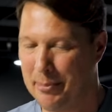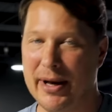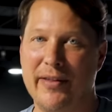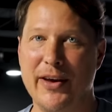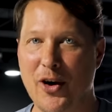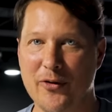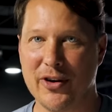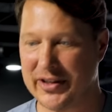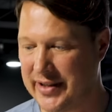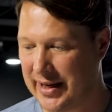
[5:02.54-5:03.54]
But the
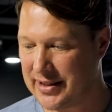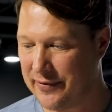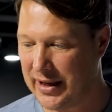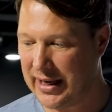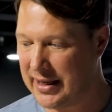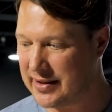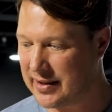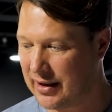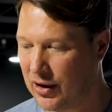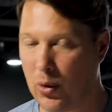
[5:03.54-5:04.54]
overall size of it
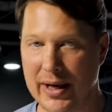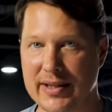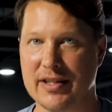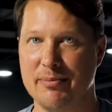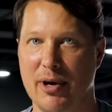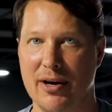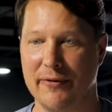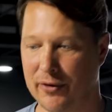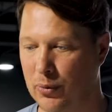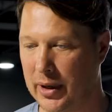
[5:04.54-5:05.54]
is quite small
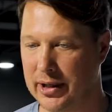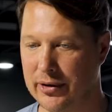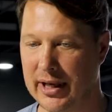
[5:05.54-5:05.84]
for what you